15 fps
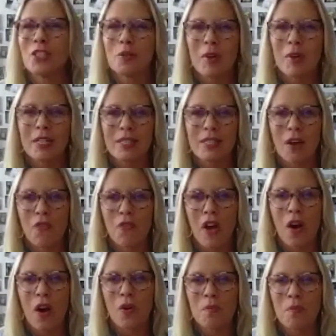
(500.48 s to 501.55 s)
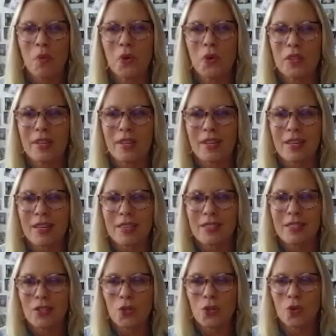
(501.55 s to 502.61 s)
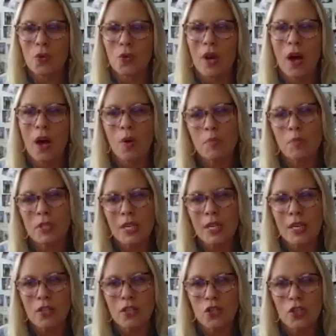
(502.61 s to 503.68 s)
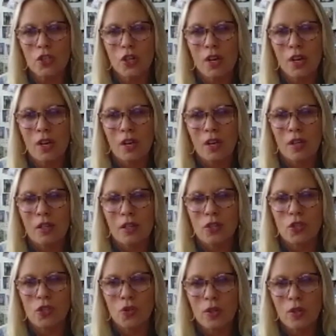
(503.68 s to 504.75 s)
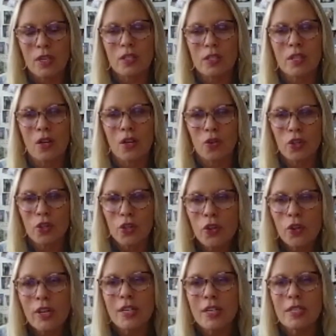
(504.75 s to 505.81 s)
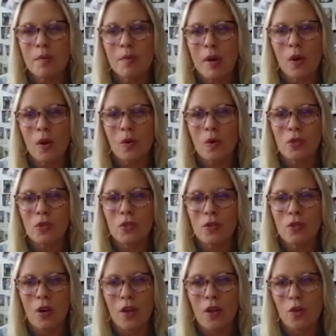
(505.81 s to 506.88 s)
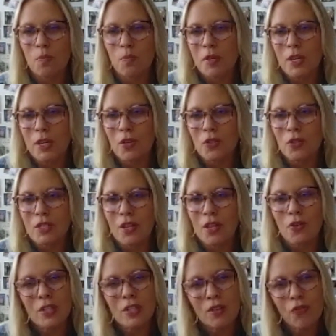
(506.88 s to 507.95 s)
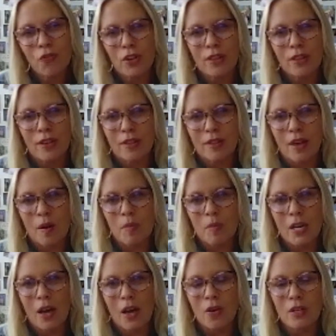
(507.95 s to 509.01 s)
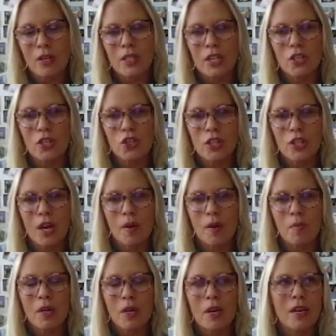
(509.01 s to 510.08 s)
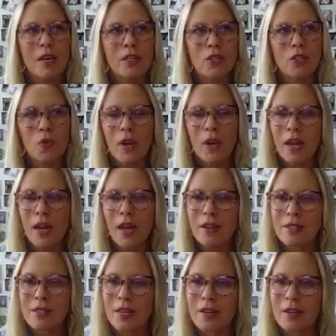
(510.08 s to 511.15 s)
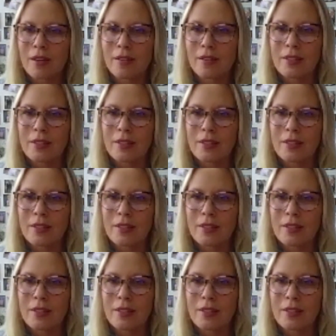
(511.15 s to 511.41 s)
to myself how important it is to help teach students that are curious about other peers that are different than them, and how to teach them that it's okay to